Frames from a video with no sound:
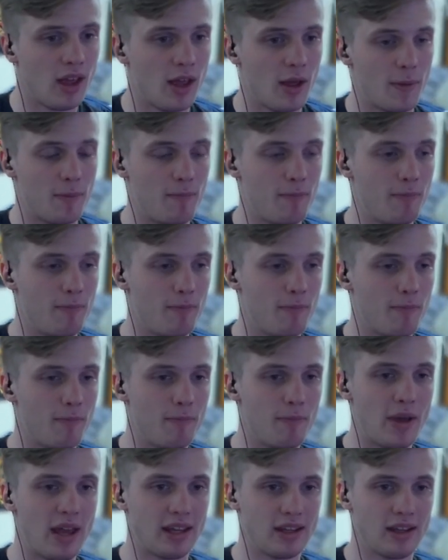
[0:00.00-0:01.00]

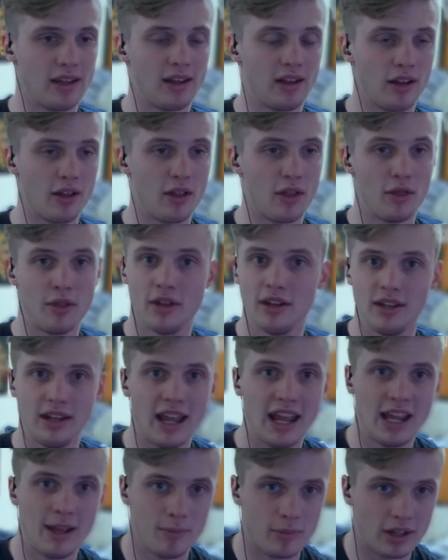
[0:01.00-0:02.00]
making the
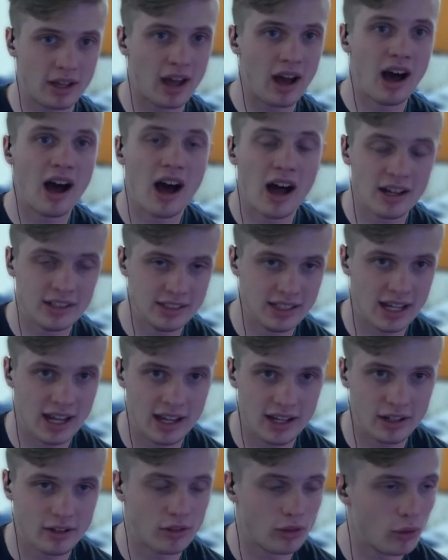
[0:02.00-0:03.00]
name
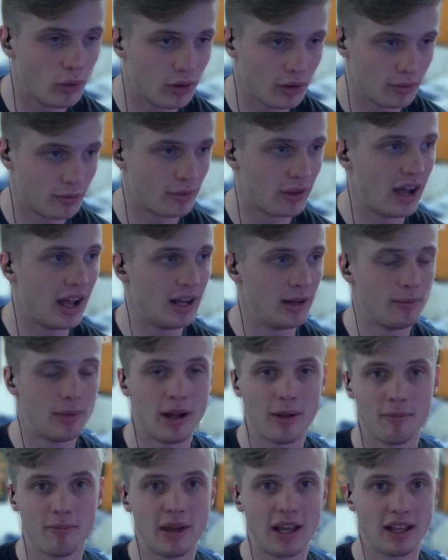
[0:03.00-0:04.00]
Kanye glorified,
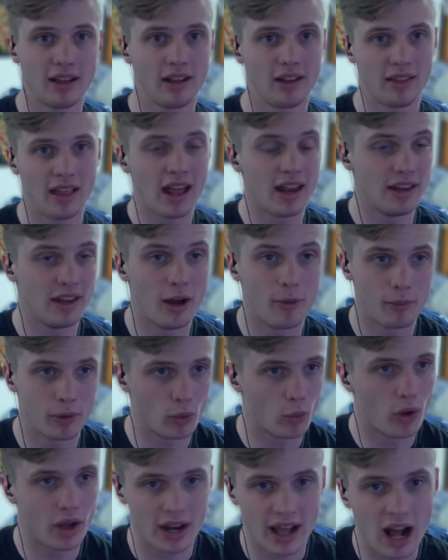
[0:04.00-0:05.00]
about making that number
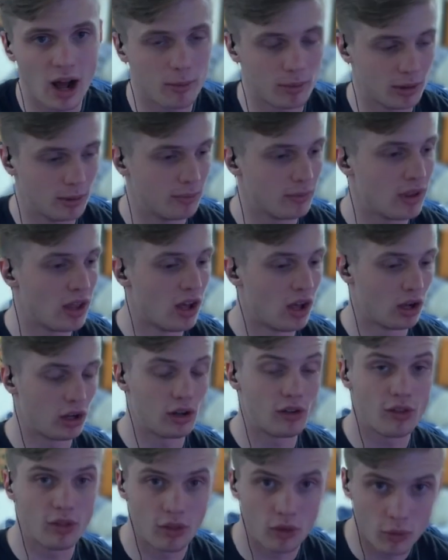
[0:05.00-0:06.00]
one album
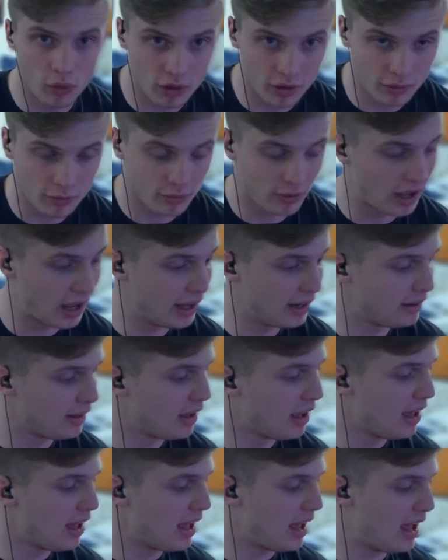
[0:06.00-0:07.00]
glorified.
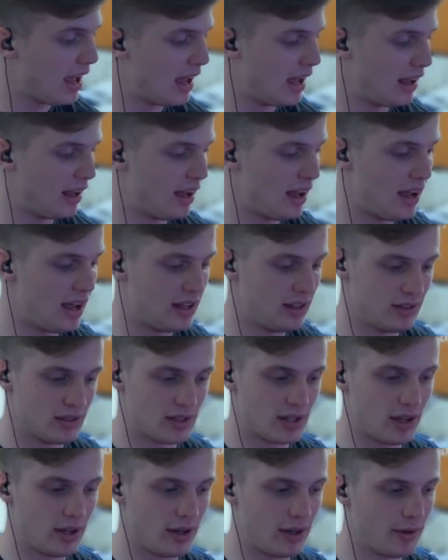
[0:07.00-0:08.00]

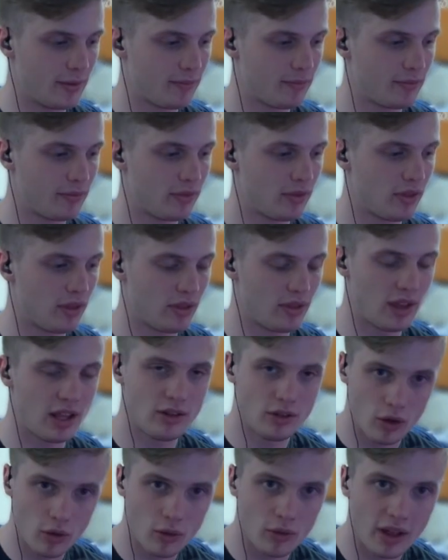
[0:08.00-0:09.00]
And they
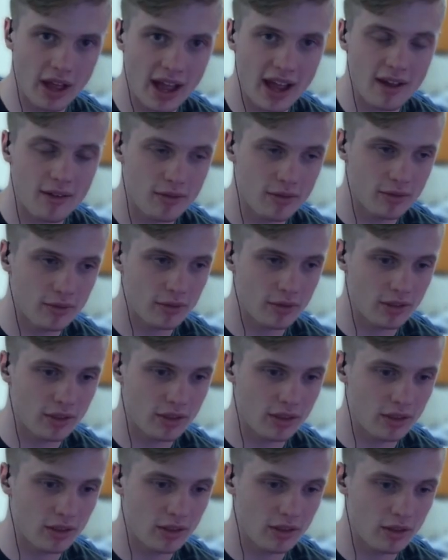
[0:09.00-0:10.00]
don't have
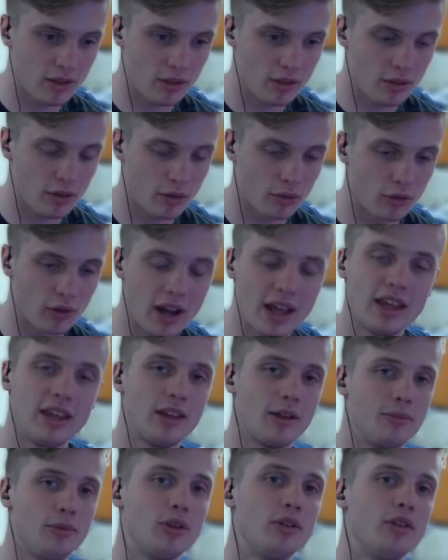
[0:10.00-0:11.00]
the right
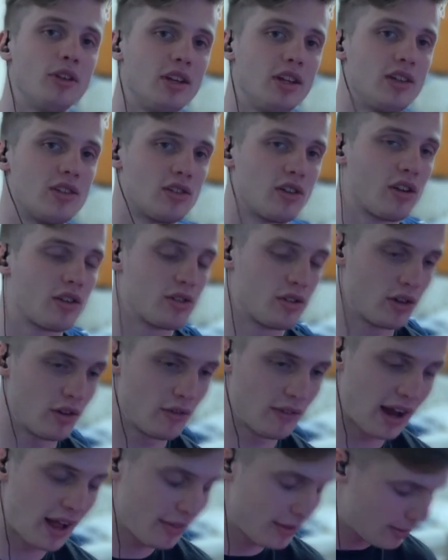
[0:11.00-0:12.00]
community structure
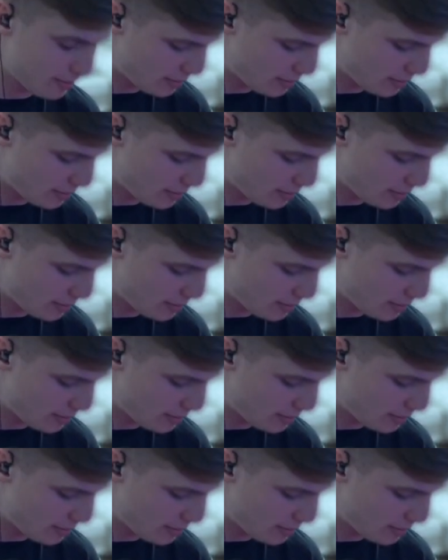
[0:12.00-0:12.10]
around them,